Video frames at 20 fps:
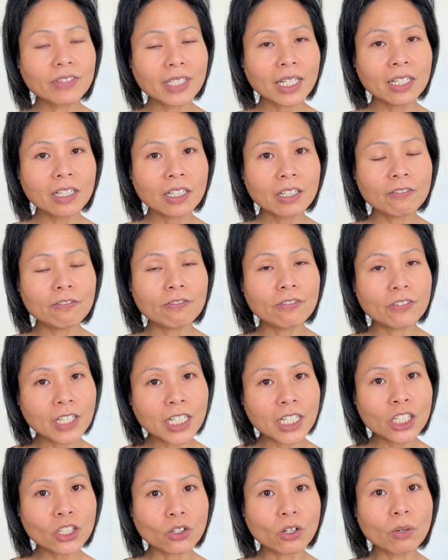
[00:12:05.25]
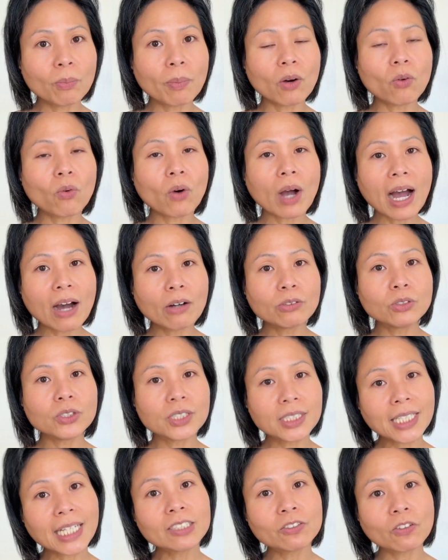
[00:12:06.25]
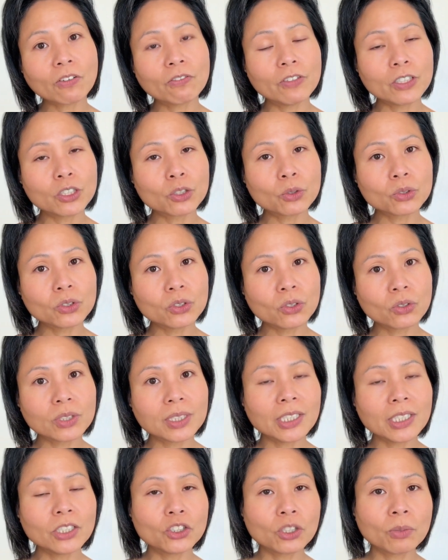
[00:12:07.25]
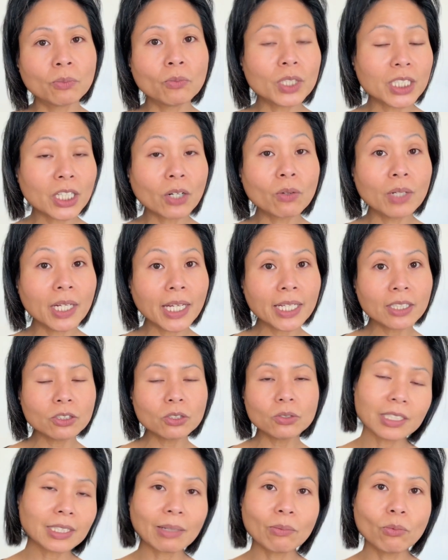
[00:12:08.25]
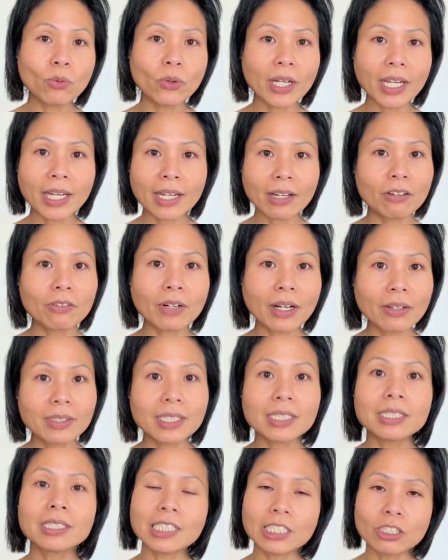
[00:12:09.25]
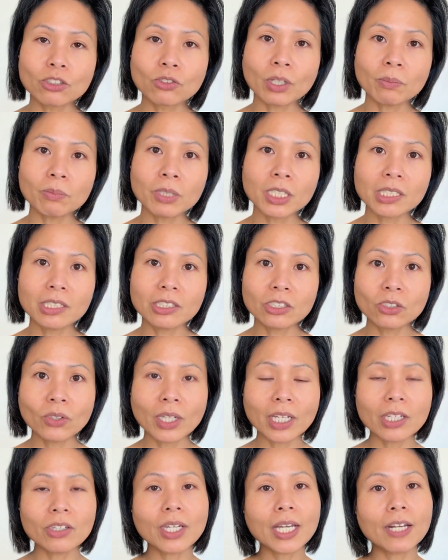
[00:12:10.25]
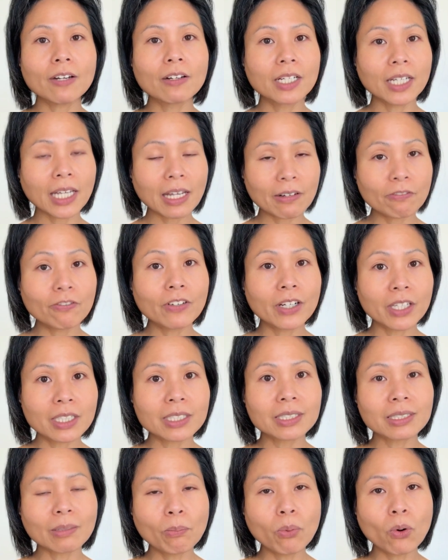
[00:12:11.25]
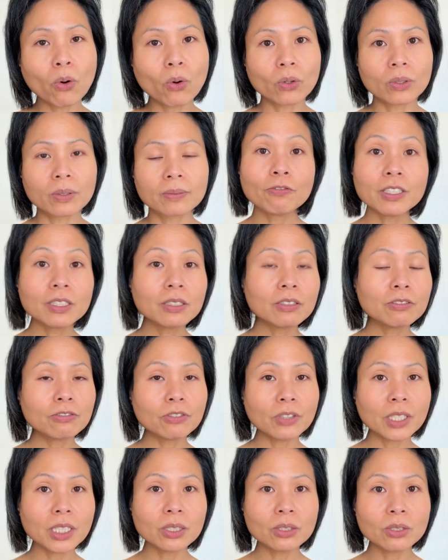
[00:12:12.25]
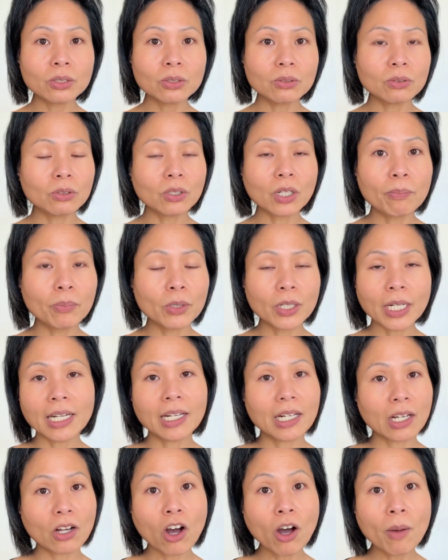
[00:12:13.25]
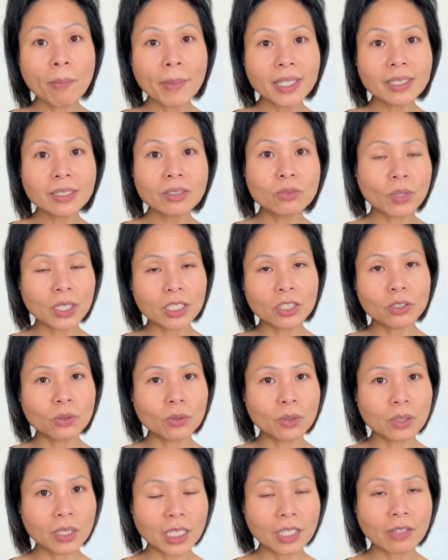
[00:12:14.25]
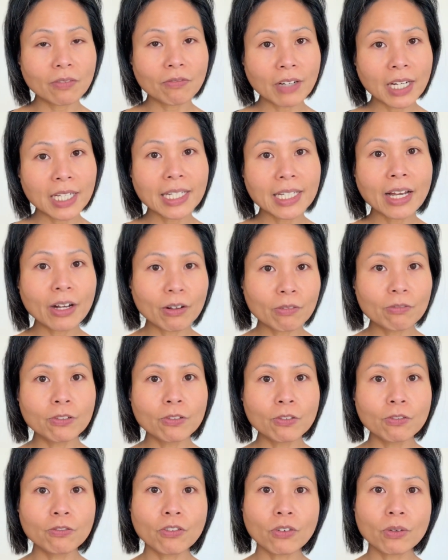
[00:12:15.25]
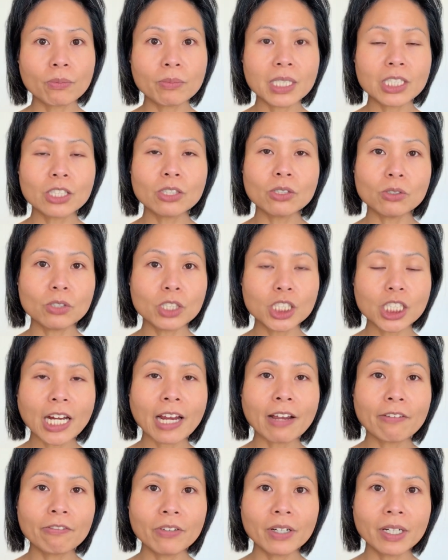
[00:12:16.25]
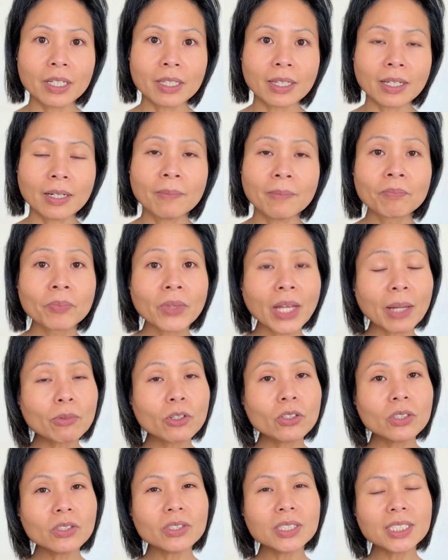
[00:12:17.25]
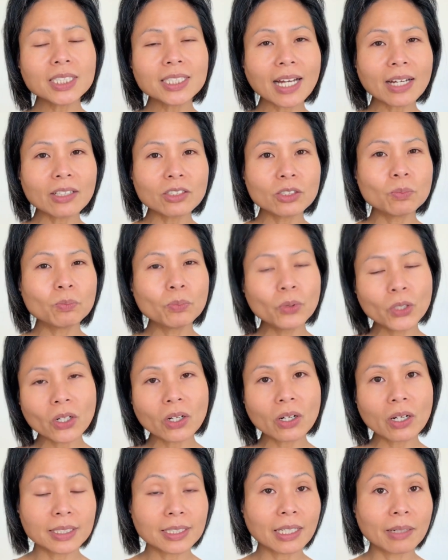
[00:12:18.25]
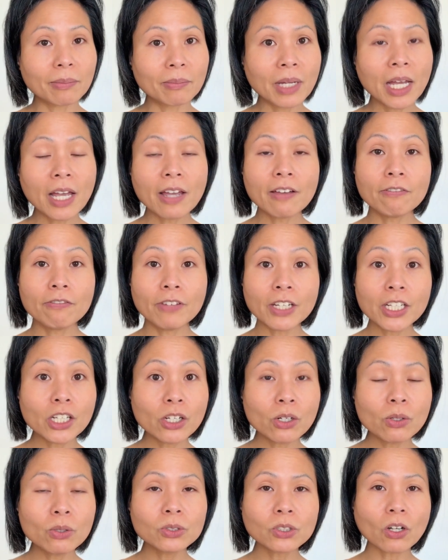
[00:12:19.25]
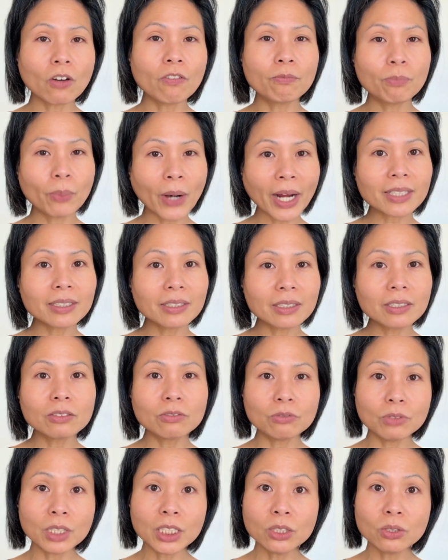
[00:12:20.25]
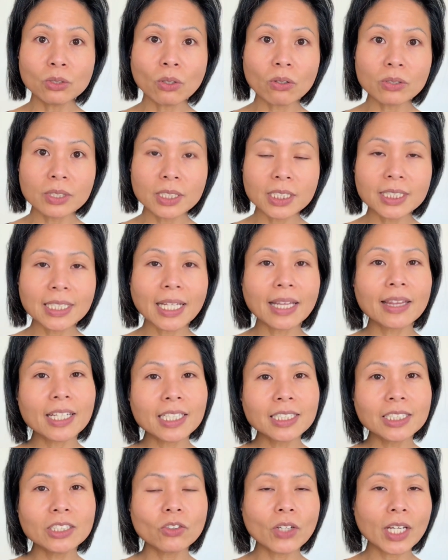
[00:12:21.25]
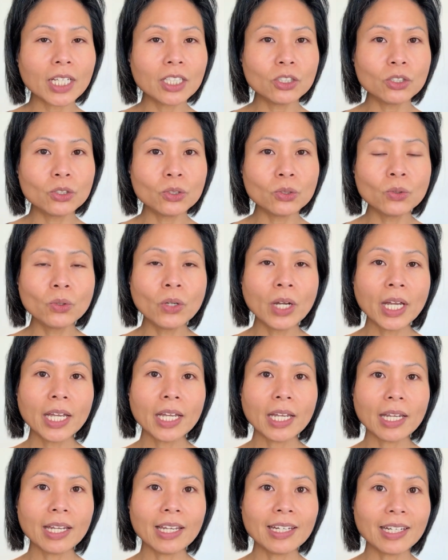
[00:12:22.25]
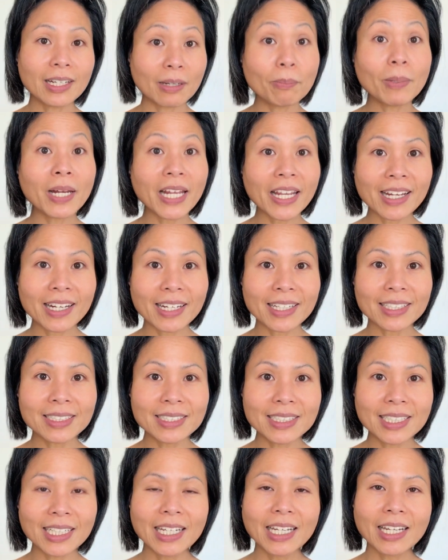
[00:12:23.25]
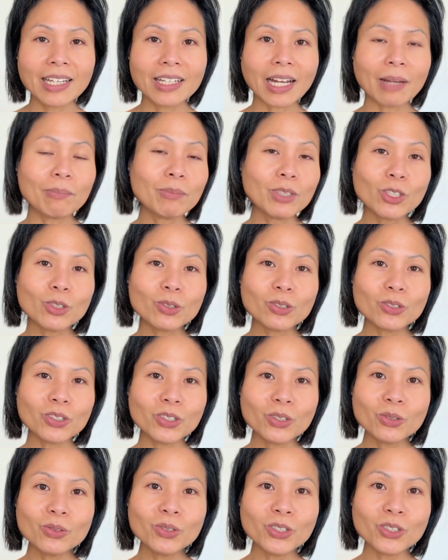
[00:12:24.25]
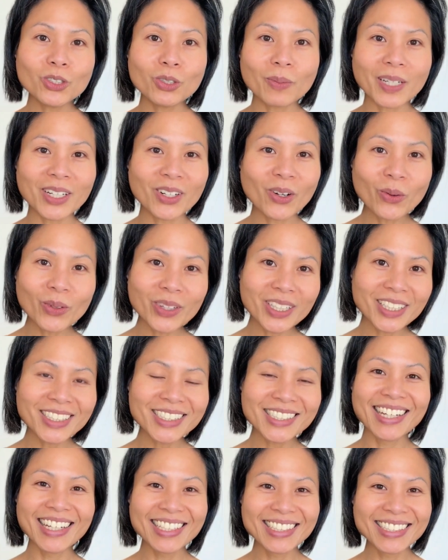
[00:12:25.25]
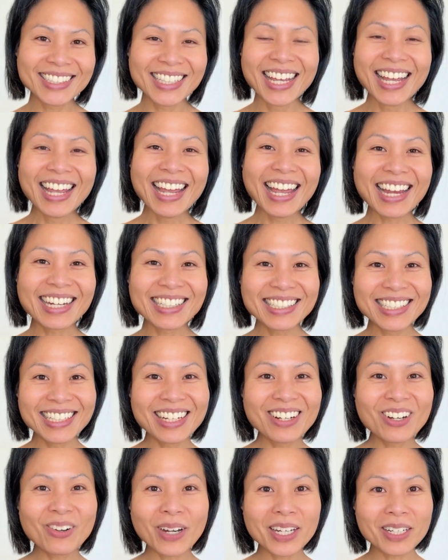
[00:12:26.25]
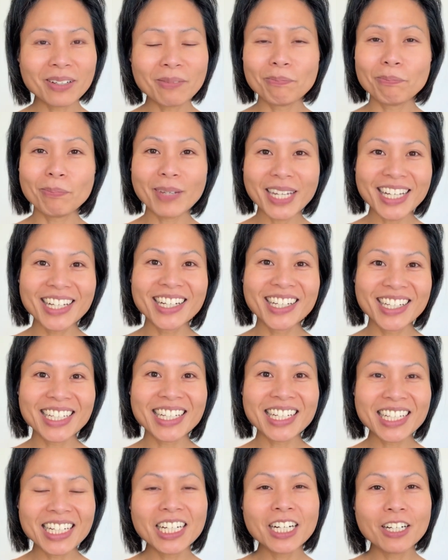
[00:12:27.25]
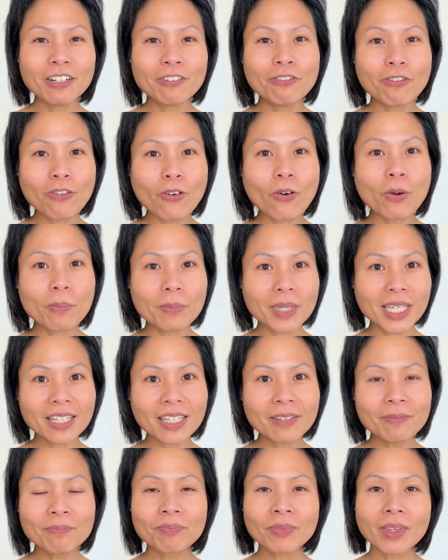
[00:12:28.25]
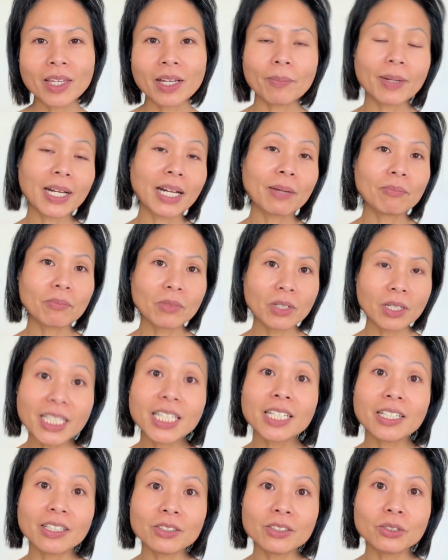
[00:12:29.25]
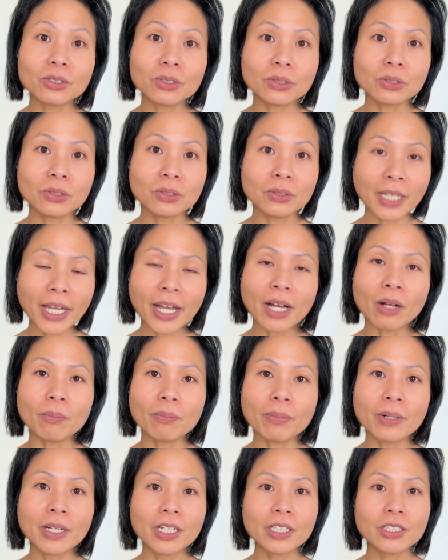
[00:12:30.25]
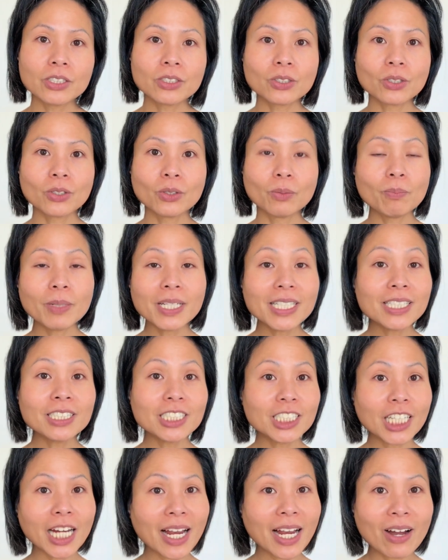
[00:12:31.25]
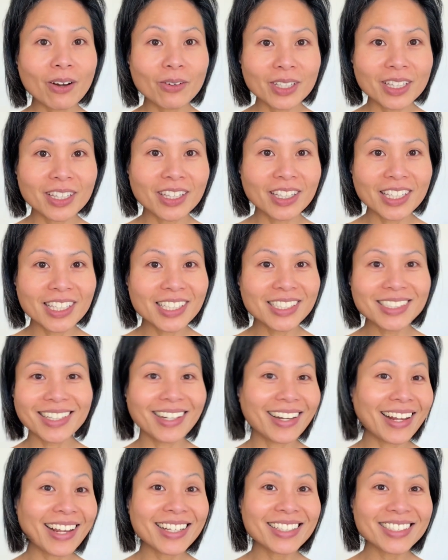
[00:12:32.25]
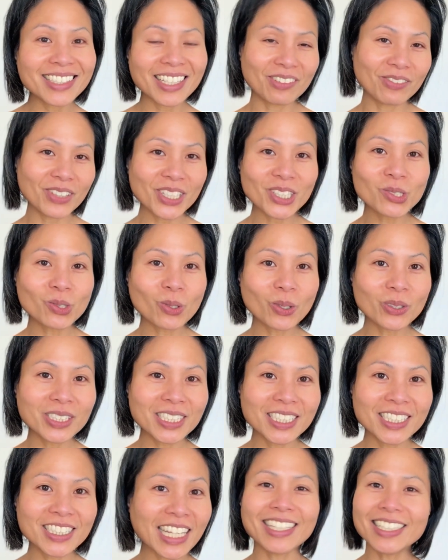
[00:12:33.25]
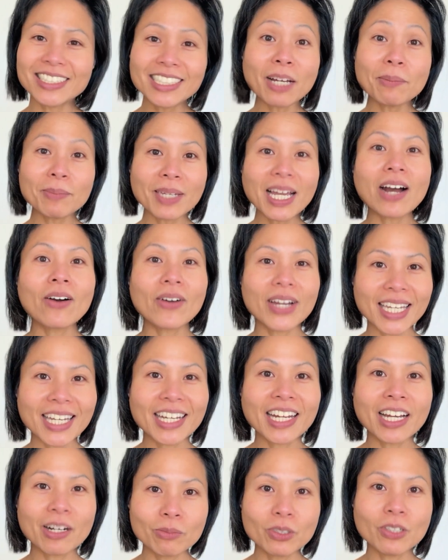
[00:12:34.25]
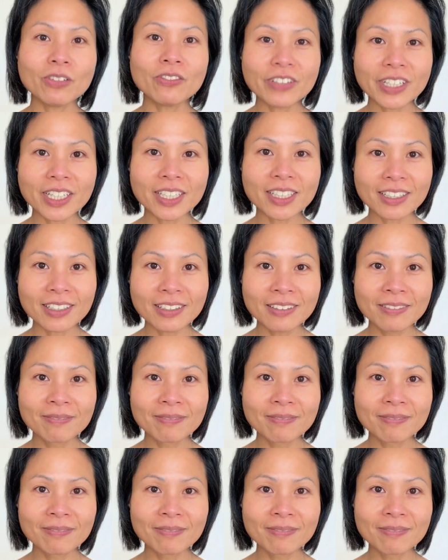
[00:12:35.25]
done a video about how to test for visual snow syndrome, which I'll link to somewhere around this description so that you can get further support. Feel free to put in the comments what you would find helpful for me to share further. I'm going to start to put some videos of practical resources and things you can do in a playlist. I'm new to YouTube and all this is actually quite a big learning curve for me, but I'm here to help. So please check out these links and resources and tell me how I can help you further.